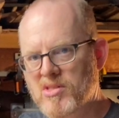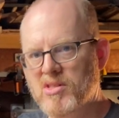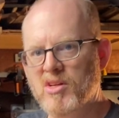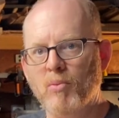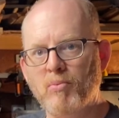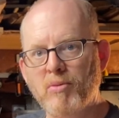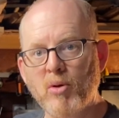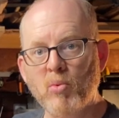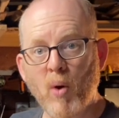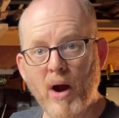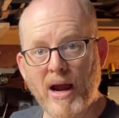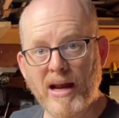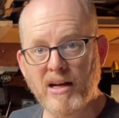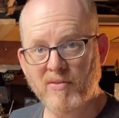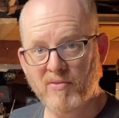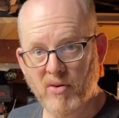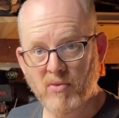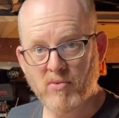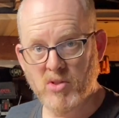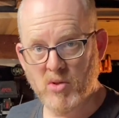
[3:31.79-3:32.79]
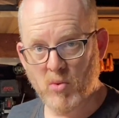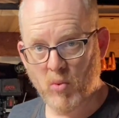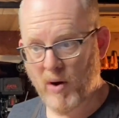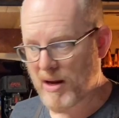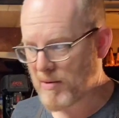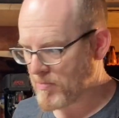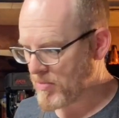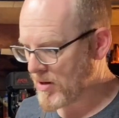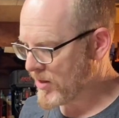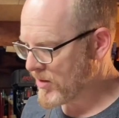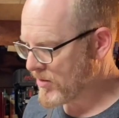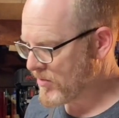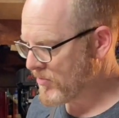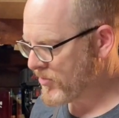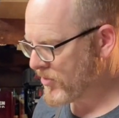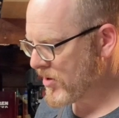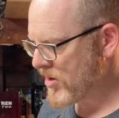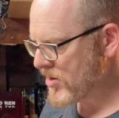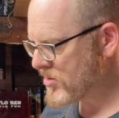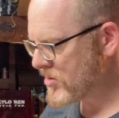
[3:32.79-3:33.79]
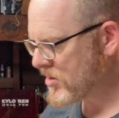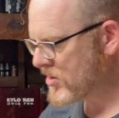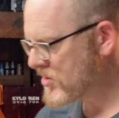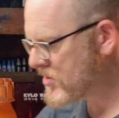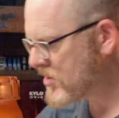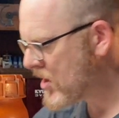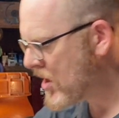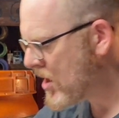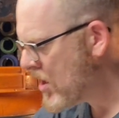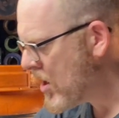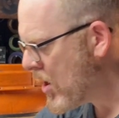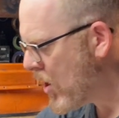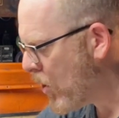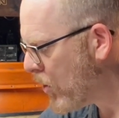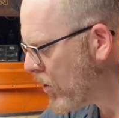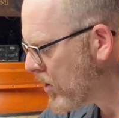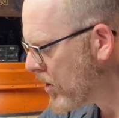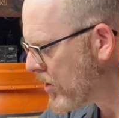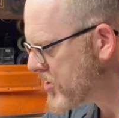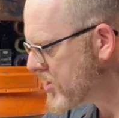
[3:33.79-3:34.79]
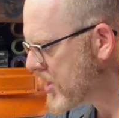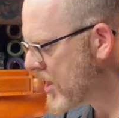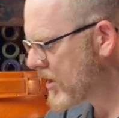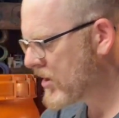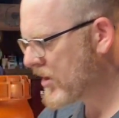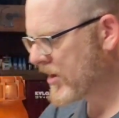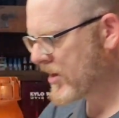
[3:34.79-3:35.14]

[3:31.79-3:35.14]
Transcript: be white if it was a white bin, for instance. Or I'll take like